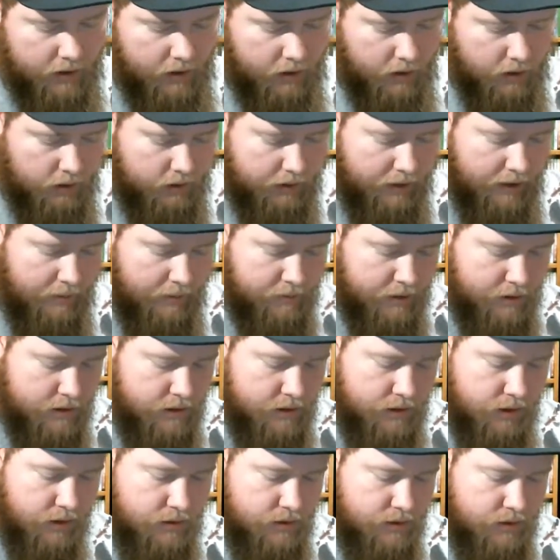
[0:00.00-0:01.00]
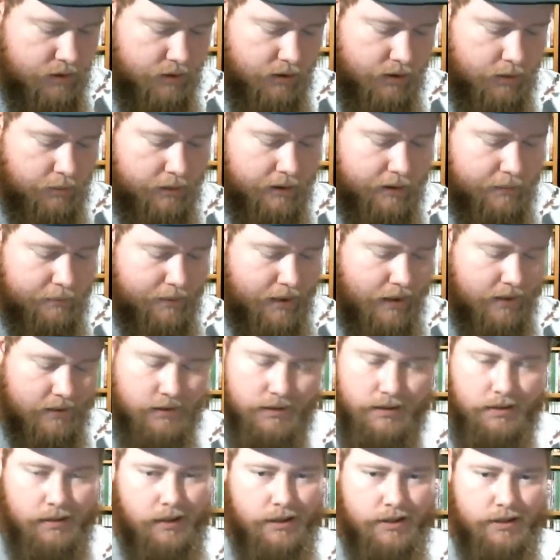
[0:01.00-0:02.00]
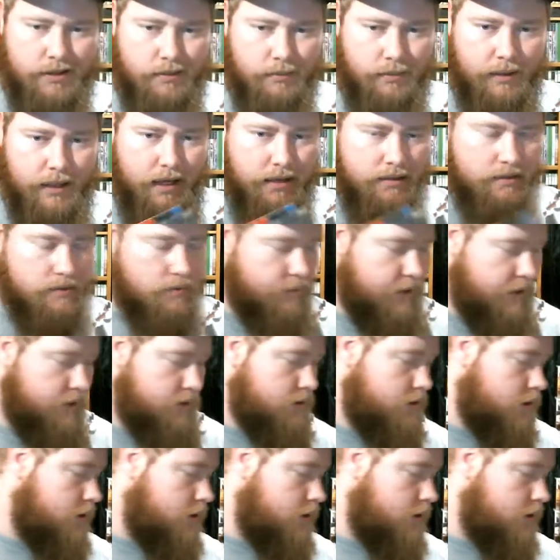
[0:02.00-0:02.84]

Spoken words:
That much closer to a complete box collection of Blaster Master.